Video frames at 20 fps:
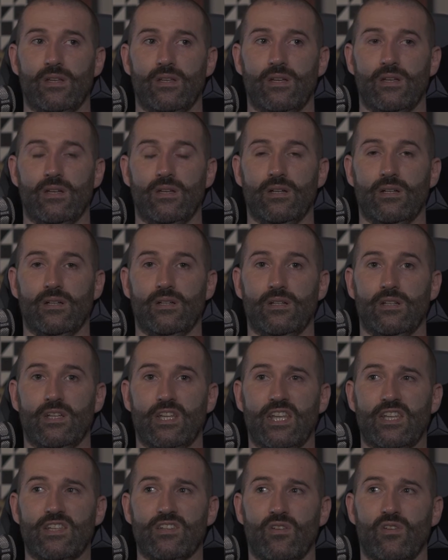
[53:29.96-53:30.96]

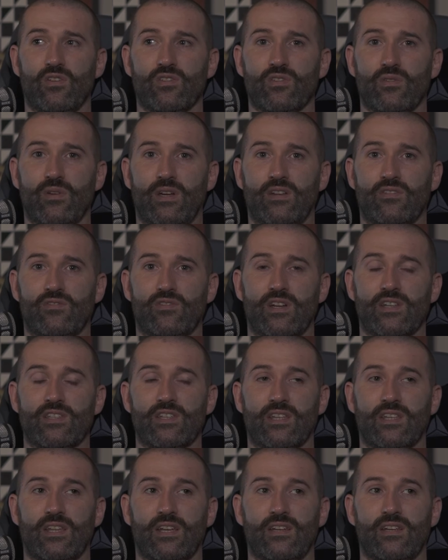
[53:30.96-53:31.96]
It is also
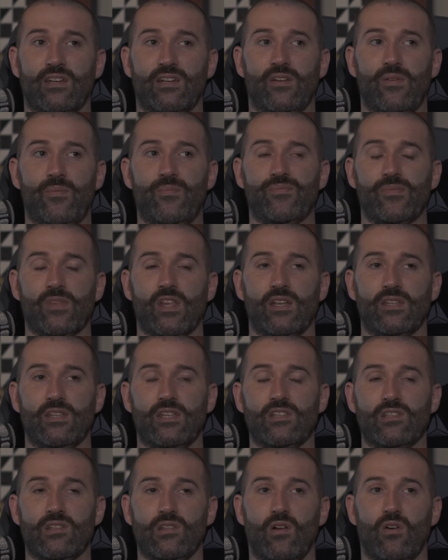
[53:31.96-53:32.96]
interesting that
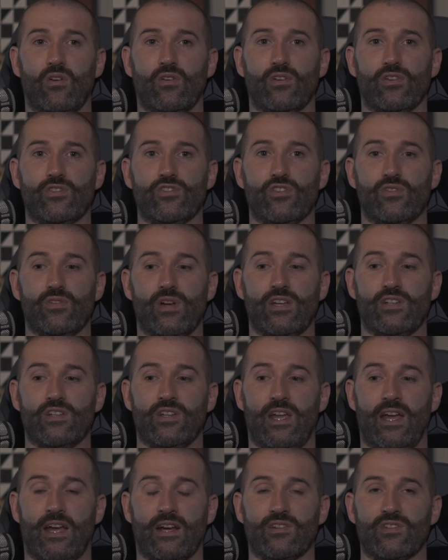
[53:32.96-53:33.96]
these longer
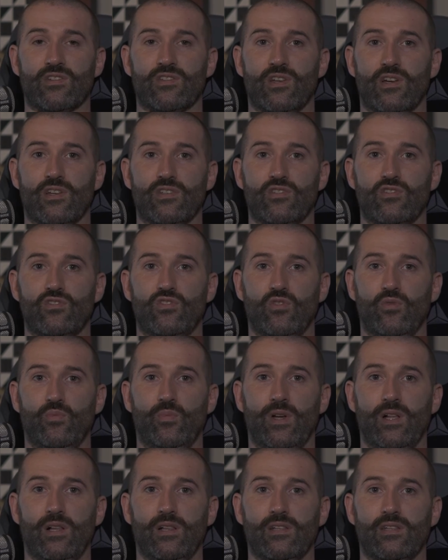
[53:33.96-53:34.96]
duration exercises do
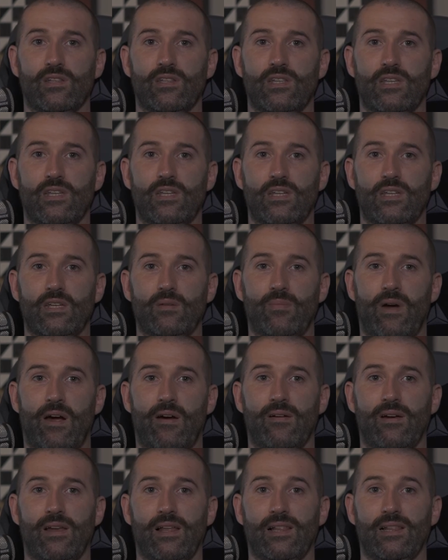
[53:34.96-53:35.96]
build the
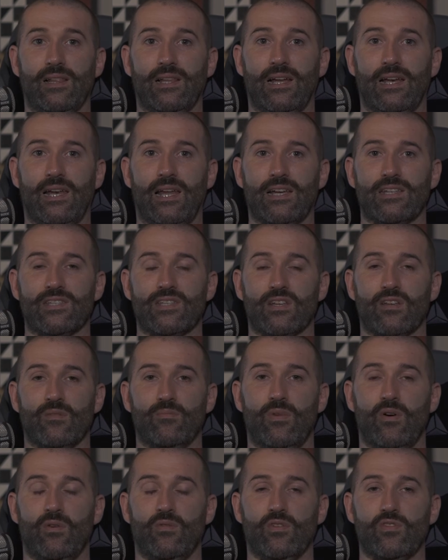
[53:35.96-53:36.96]
parallel elastic
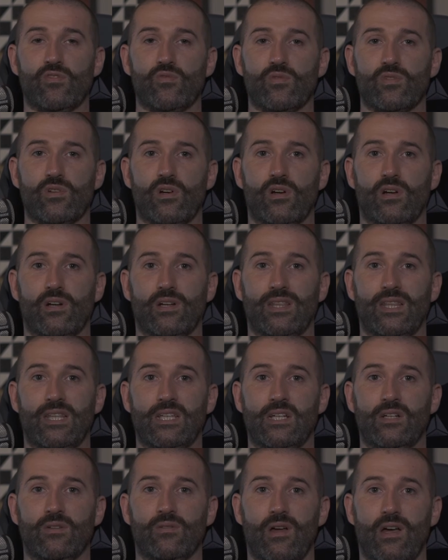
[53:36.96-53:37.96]
components, which are
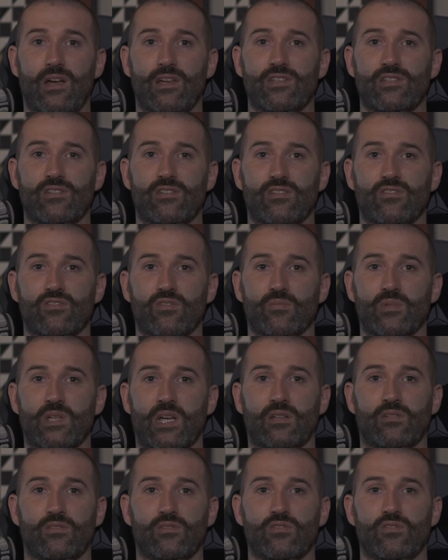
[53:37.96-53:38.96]
theorized in some
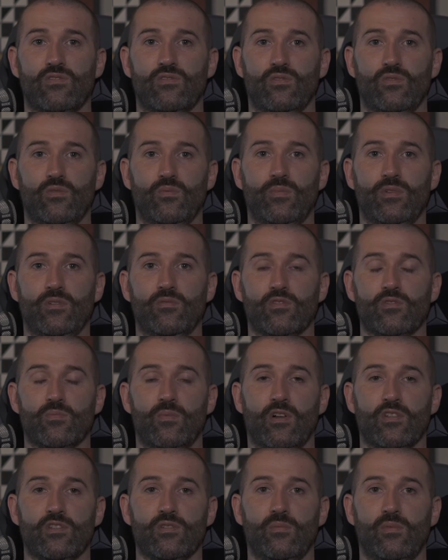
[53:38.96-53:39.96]
sectors to be
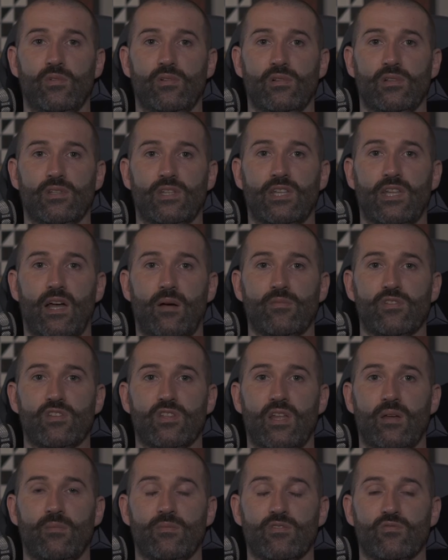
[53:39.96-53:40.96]
responsible, the damage to
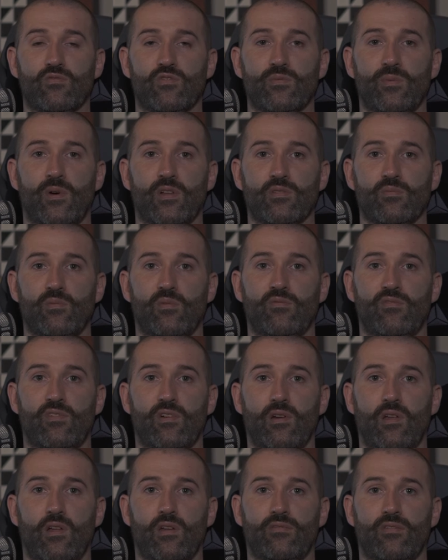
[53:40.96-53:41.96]
them is responsible for
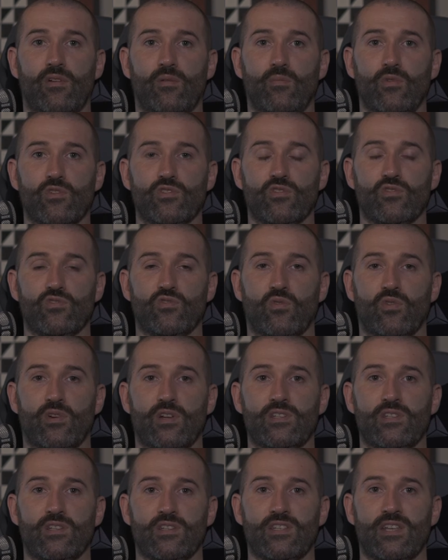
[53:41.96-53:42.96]
a lot of our muscle
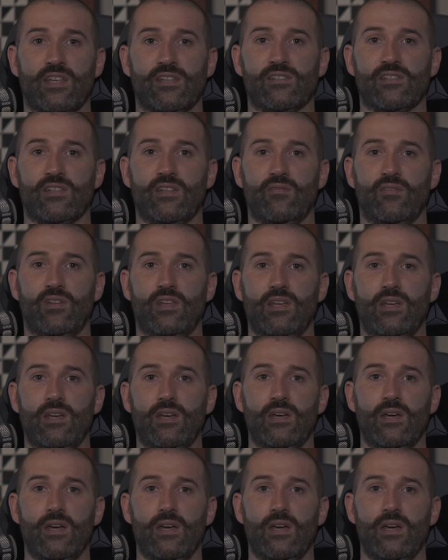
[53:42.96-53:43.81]
soreness and sensitivity.